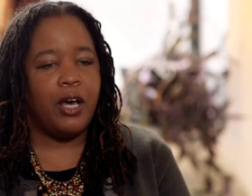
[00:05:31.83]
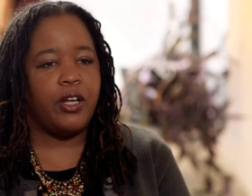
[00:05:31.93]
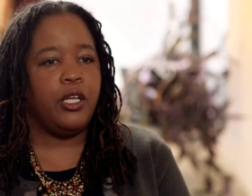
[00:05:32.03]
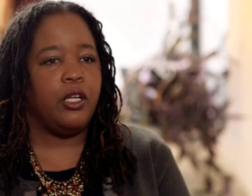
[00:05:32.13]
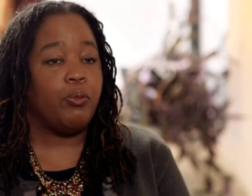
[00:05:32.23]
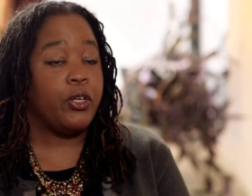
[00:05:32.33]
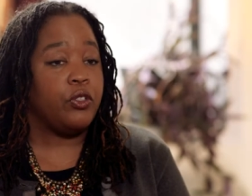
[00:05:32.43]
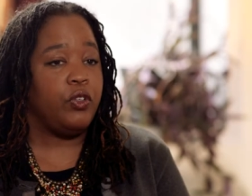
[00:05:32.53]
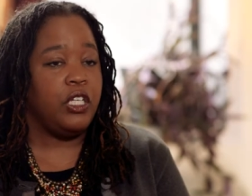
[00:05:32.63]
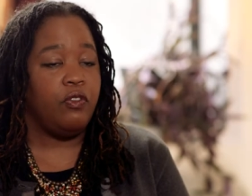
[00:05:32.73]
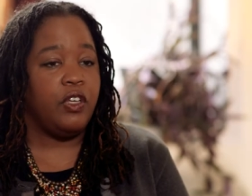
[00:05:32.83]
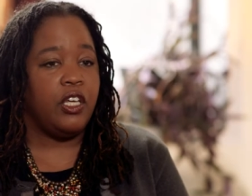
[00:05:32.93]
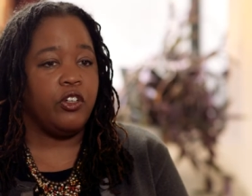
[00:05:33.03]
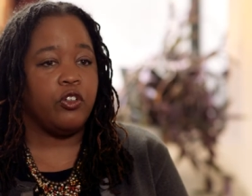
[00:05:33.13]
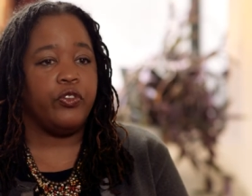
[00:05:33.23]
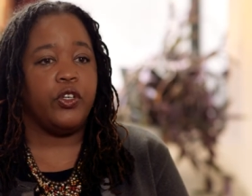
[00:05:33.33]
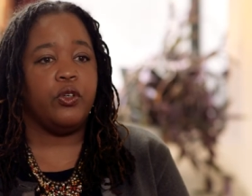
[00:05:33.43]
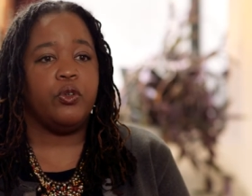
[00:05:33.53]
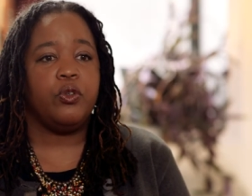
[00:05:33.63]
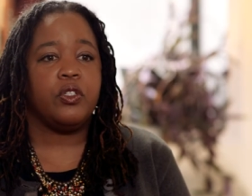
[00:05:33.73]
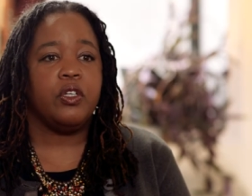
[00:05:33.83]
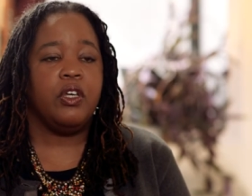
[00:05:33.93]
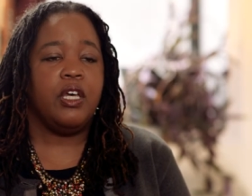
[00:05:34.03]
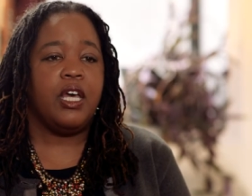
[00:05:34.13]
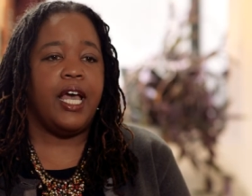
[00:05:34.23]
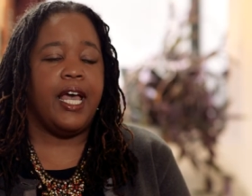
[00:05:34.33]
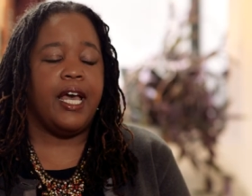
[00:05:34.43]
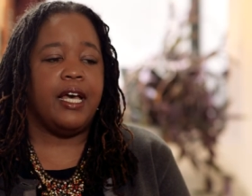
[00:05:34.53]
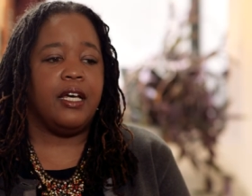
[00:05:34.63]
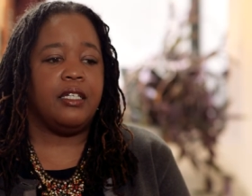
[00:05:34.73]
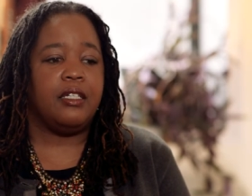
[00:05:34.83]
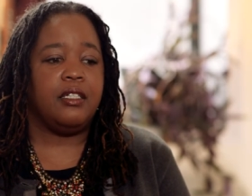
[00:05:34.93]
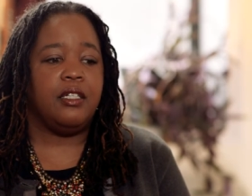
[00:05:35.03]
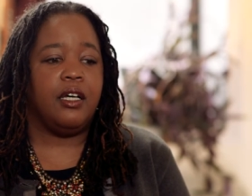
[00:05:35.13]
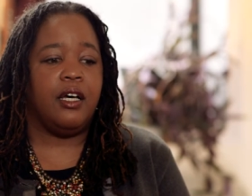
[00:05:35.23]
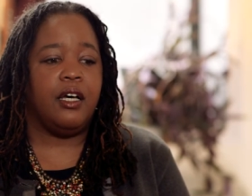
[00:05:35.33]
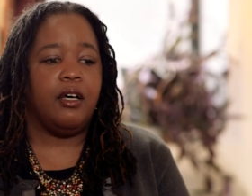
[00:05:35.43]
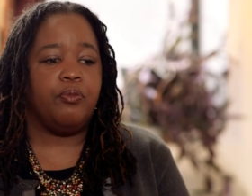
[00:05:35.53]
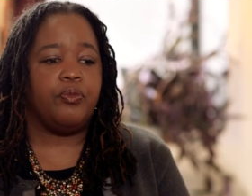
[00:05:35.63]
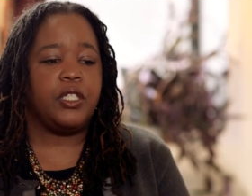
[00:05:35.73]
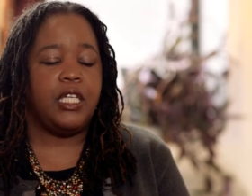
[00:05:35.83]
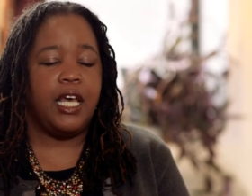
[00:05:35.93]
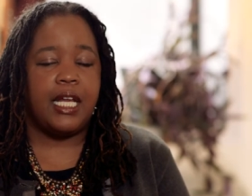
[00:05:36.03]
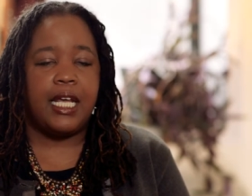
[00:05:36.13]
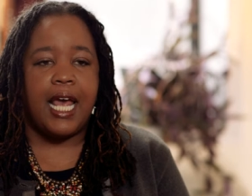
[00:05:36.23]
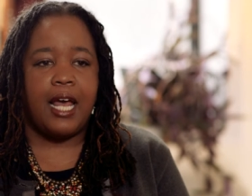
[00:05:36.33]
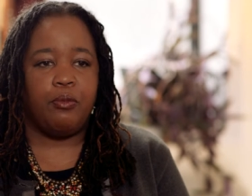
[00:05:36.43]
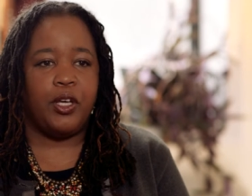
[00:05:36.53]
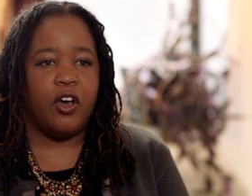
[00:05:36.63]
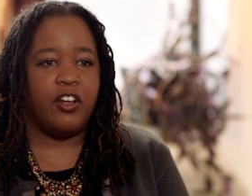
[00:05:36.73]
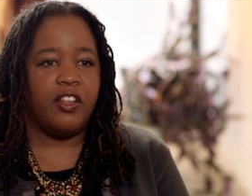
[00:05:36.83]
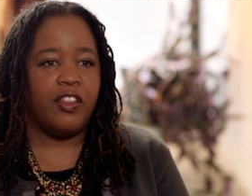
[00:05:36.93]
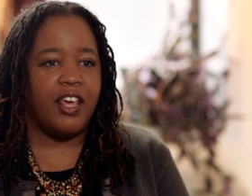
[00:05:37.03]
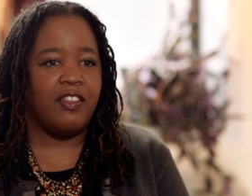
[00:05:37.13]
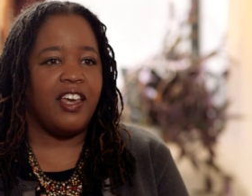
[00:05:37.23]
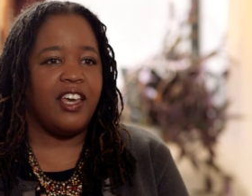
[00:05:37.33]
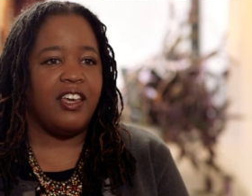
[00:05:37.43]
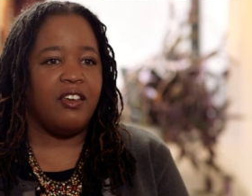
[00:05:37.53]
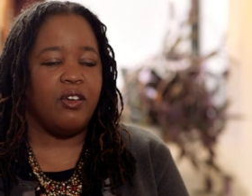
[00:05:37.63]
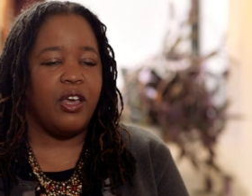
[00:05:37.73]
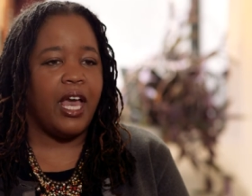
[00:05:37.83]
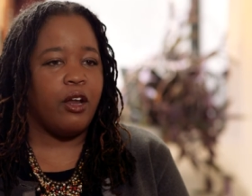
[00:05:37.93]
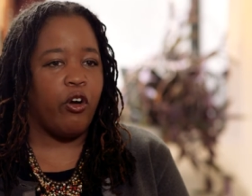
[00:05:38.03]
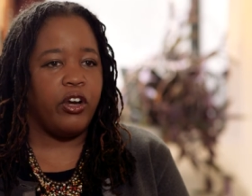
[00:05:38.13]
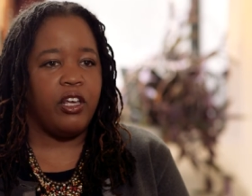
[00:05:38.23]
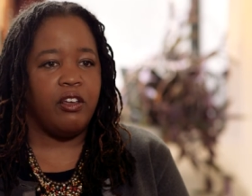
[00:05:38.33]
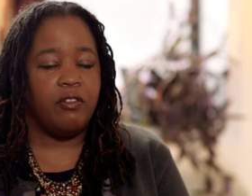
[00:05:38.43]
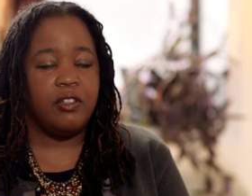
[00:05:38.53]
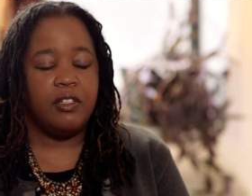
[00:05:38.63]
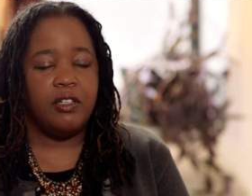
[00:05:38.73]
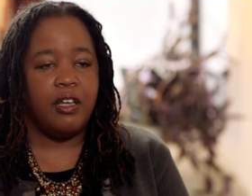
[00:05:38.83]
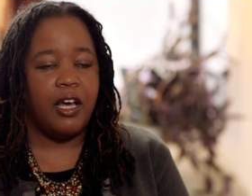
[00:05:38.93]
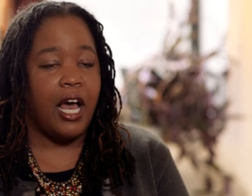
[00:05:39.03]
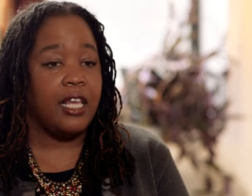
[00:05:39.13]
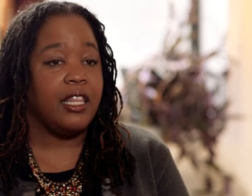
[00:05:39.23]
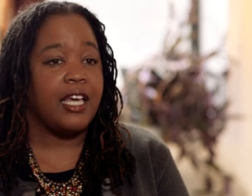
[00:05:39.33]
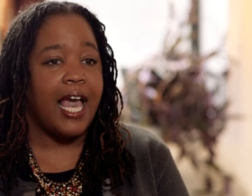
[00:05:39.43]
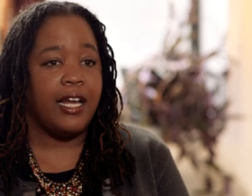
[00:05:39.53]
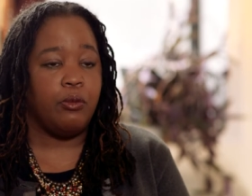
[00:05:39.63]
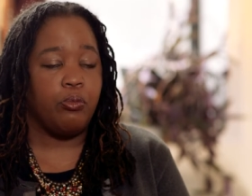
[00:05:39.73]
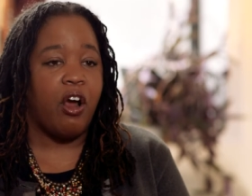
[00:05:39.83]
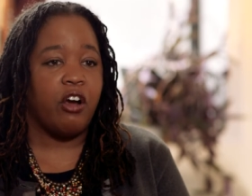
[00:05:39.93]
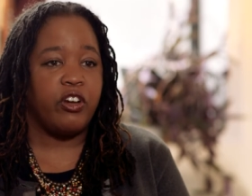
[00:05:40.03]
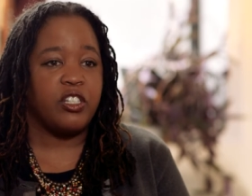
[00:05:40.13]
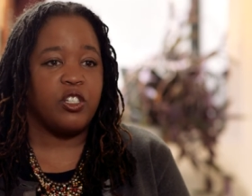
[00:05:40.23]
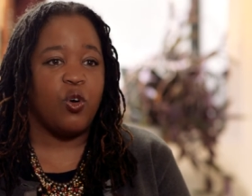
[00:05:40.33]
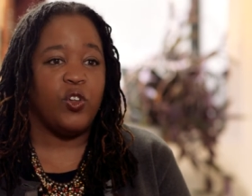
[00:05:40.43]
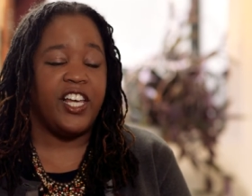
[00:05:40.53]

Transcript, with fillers: out, I did a bunch of TV interviews and um, CNN had me on, and then they had already I think, had in progress this whole